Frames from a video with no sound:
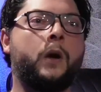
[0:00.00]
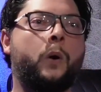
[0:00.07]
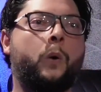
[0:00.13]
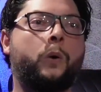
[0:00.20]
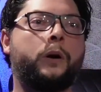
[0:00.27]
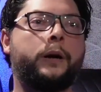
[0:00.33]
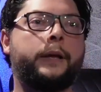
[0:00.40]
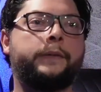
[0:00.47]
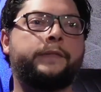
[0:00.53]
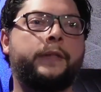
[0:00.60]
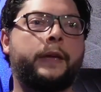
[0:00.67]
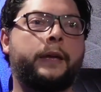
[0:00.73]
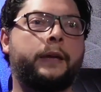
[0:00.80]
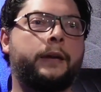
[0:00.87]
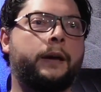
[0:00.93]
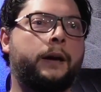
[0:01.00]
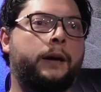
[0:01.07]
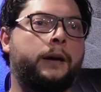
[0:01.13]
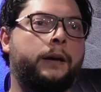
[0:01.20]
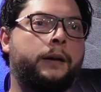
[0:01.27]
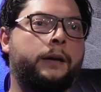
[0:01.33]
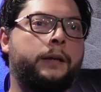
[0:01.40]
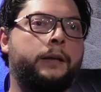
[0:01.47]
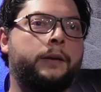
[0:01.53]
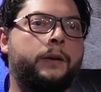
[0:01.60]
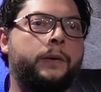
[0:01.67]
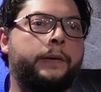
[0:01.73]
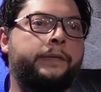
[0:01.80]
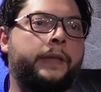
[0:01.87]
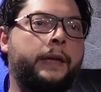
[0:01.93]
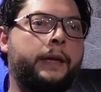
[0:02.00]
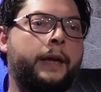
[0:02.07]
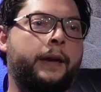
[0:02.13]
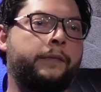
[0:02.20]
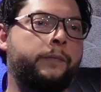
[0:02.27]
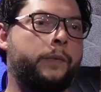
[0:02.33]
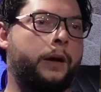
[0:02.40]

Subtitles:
or if they if they have